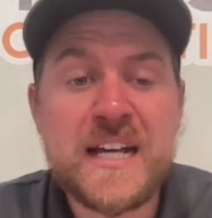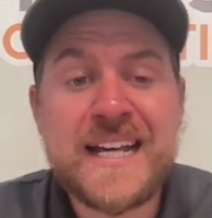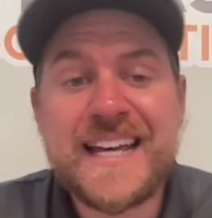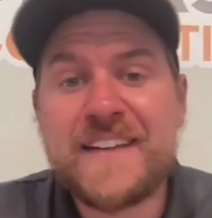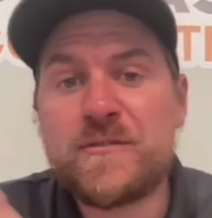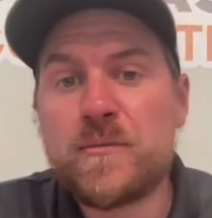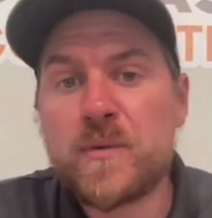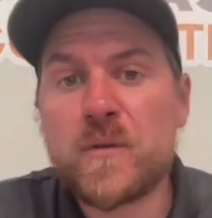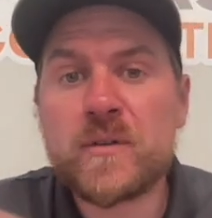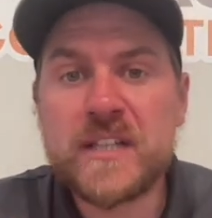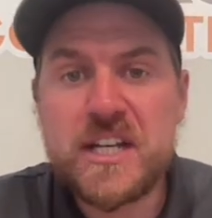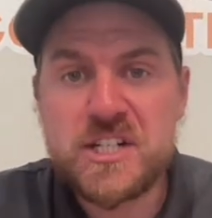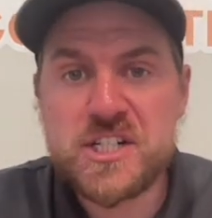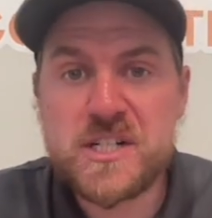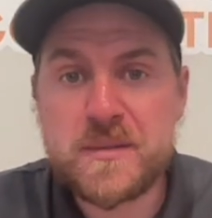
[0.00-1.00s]
If you build
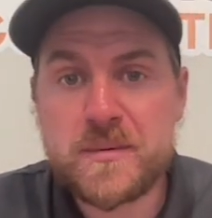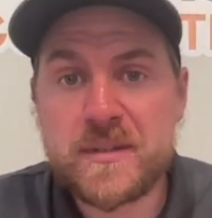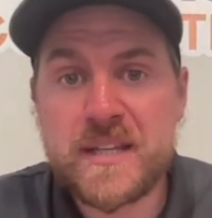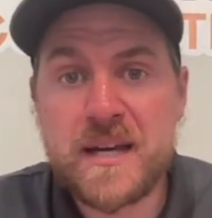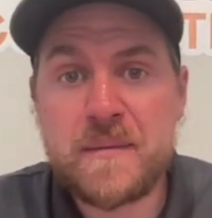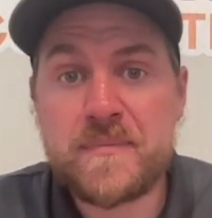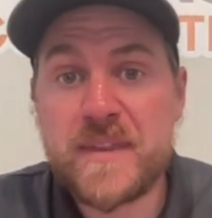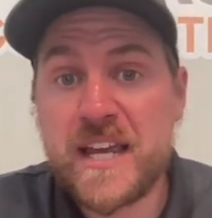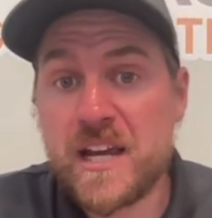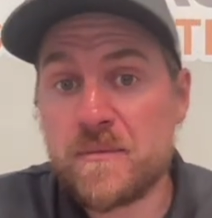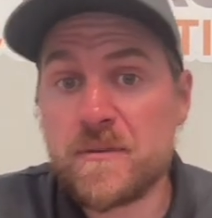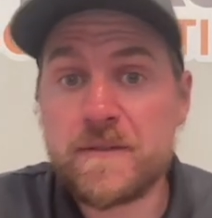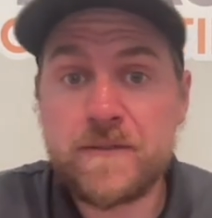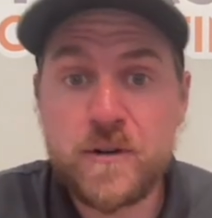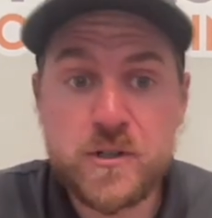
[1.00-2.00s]
relationships with them, they can
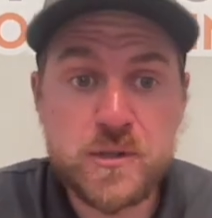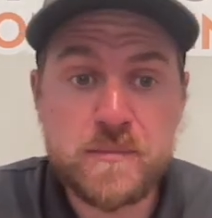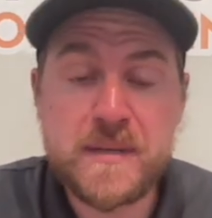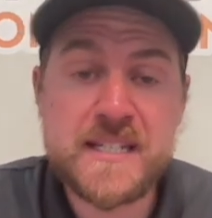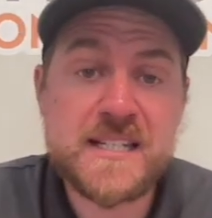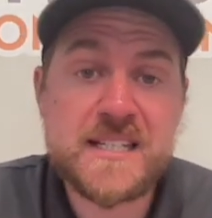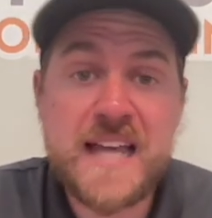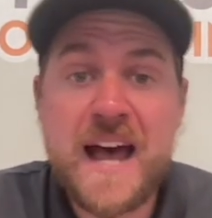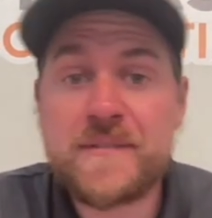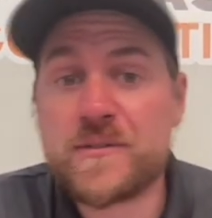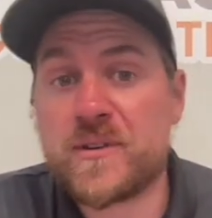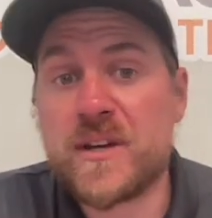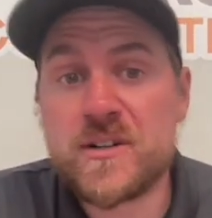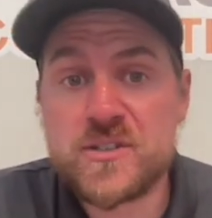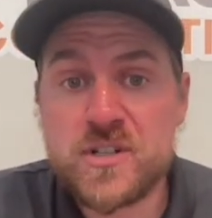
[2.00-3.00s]
refer you business after
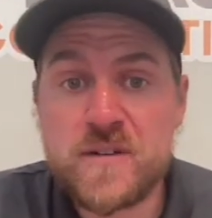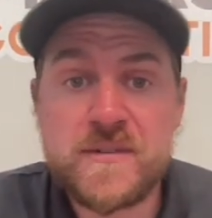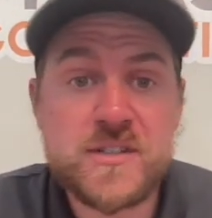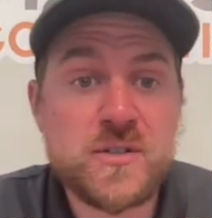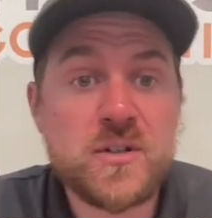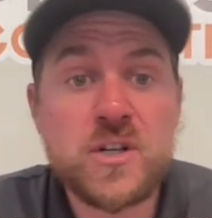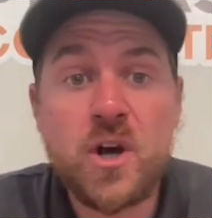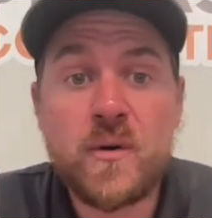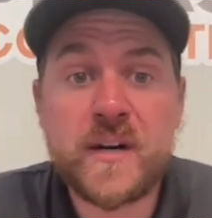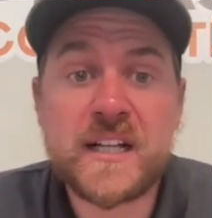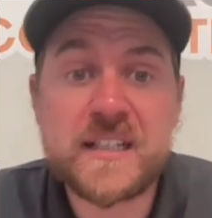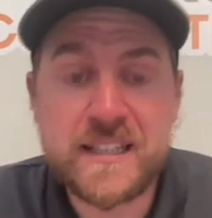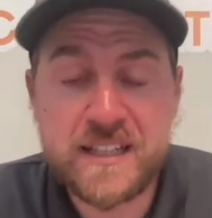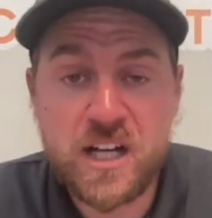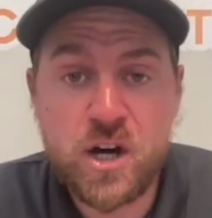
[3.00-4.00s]
their service. You can go in and
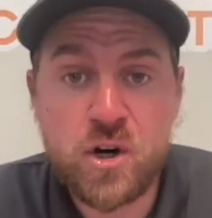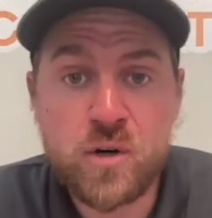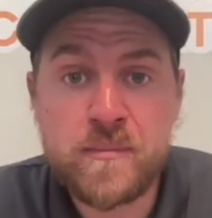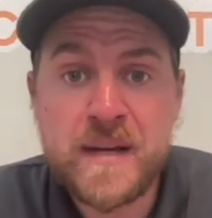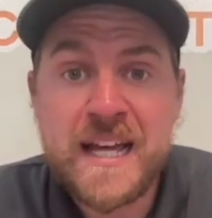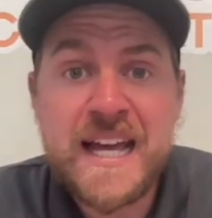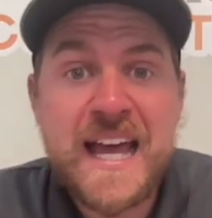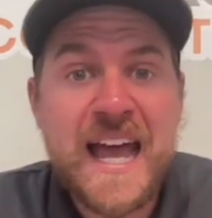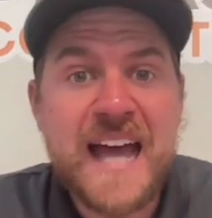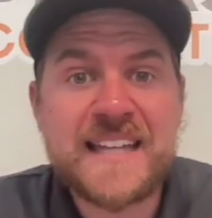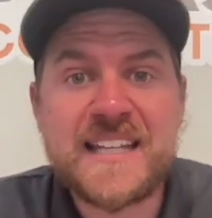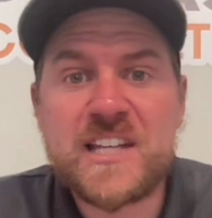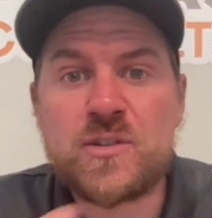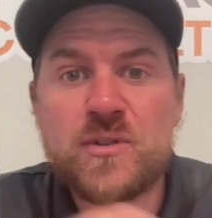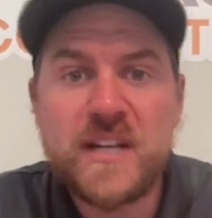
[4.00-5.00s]
clean the home, and
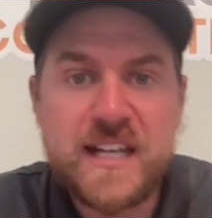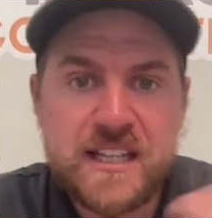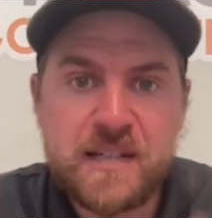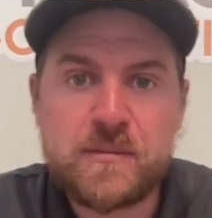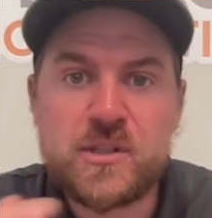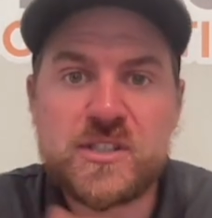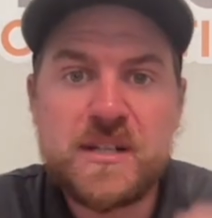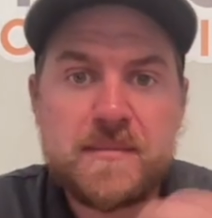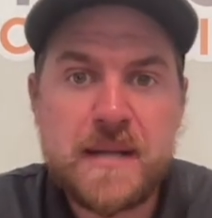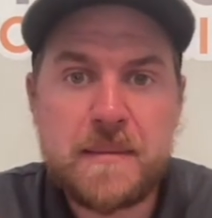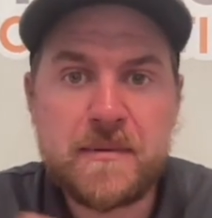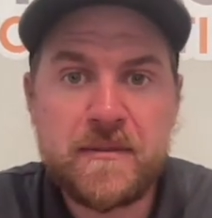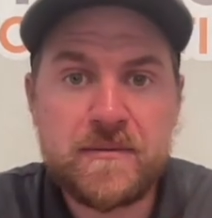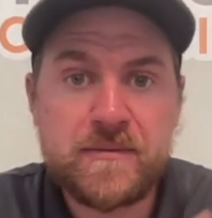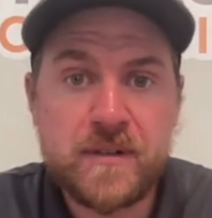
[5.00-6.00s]
then you can get them on some type
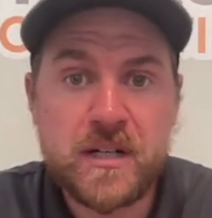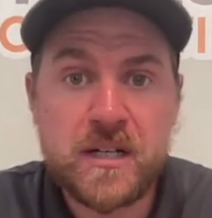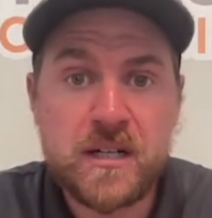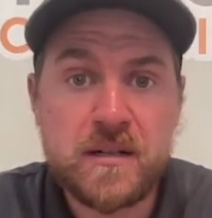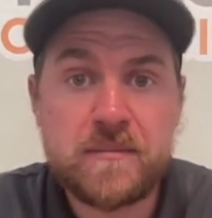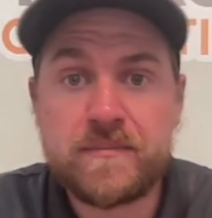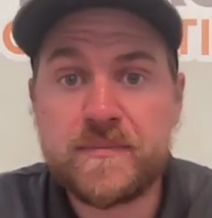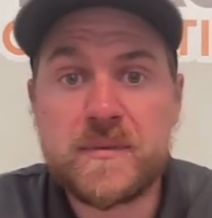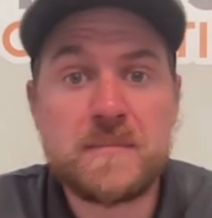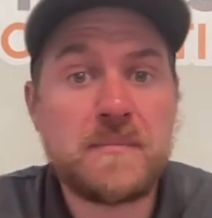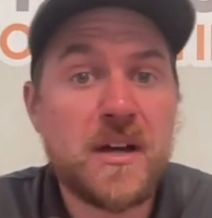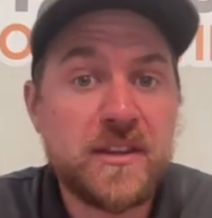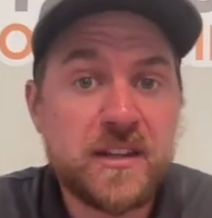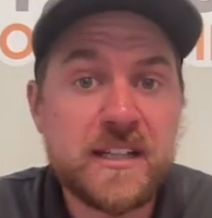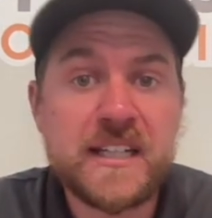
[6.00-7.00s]
of um,
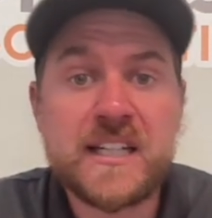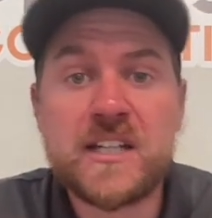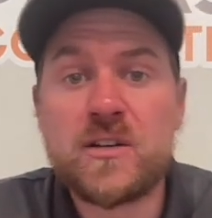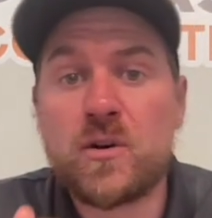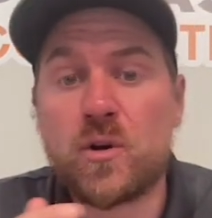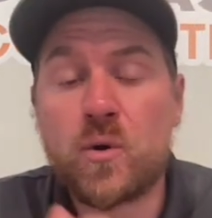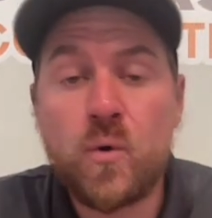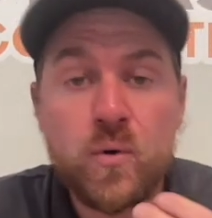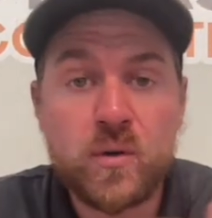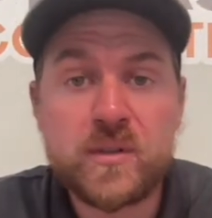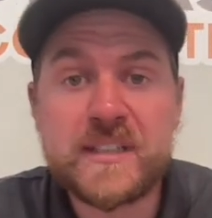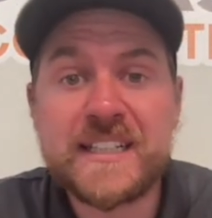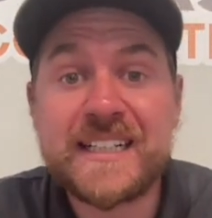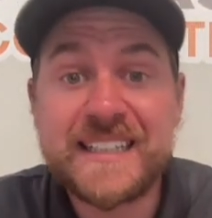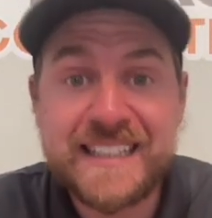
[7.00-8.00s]
monthly or
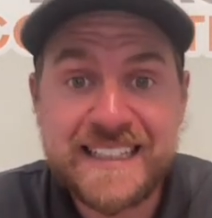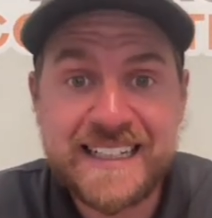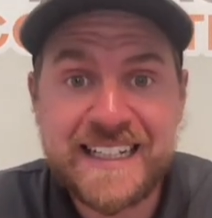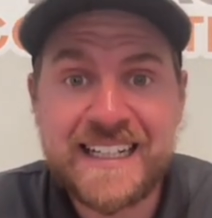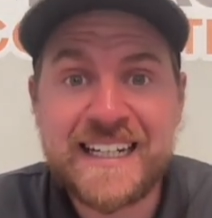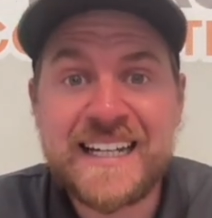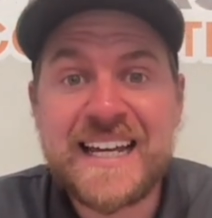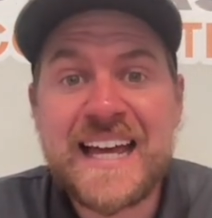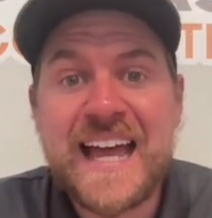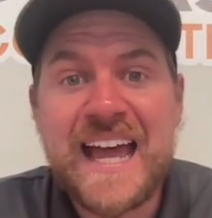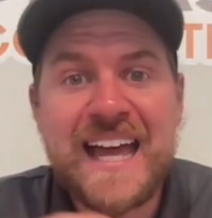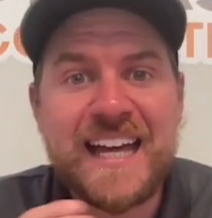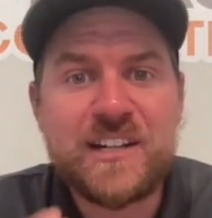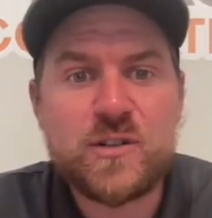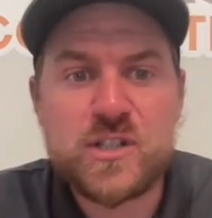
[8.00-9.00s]
quarterly cleaning,
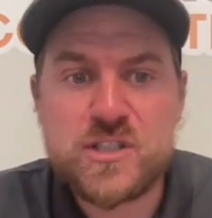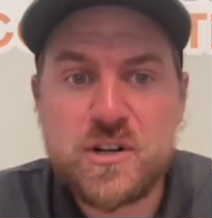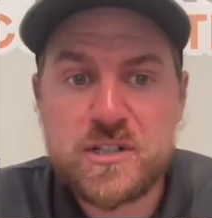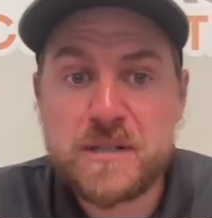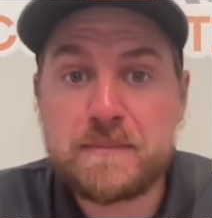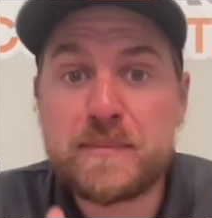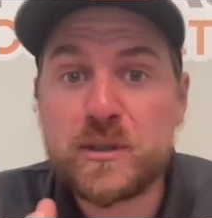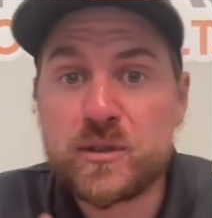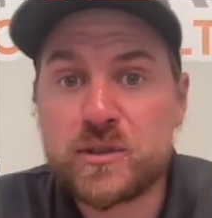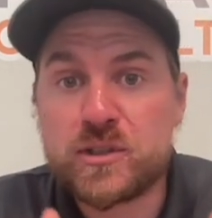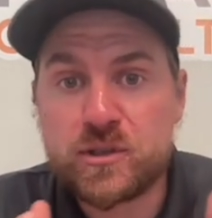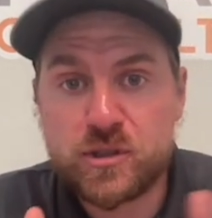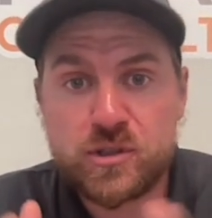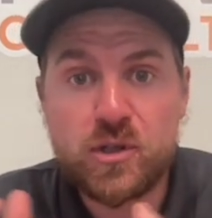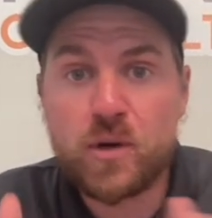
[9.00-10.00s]
and you can start to build
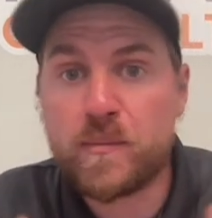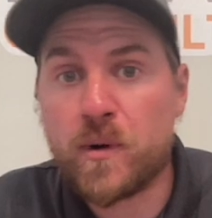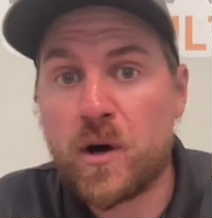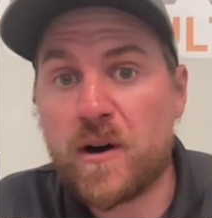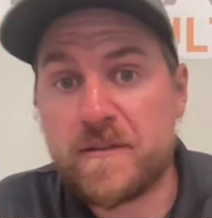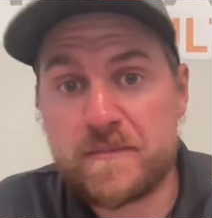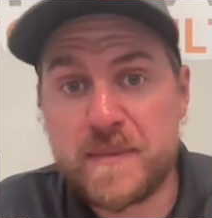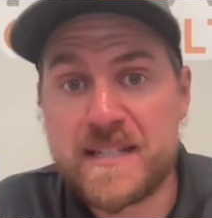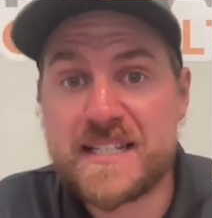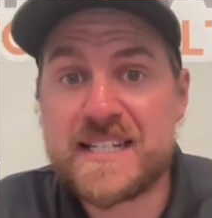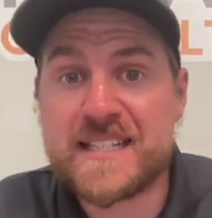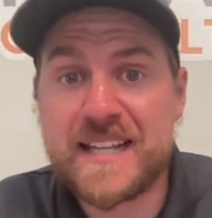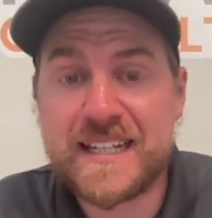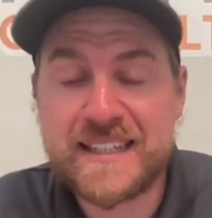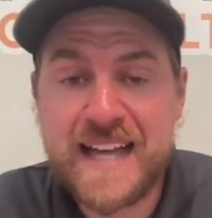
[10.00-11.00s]
your snowball of
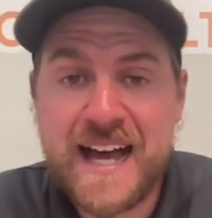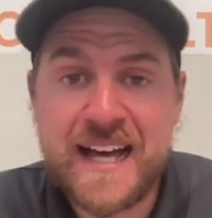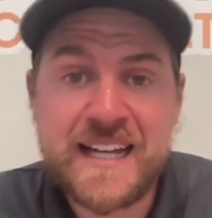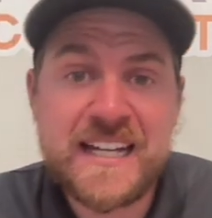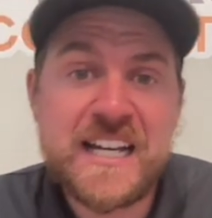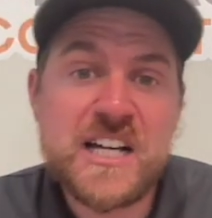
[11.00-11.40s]
business like that.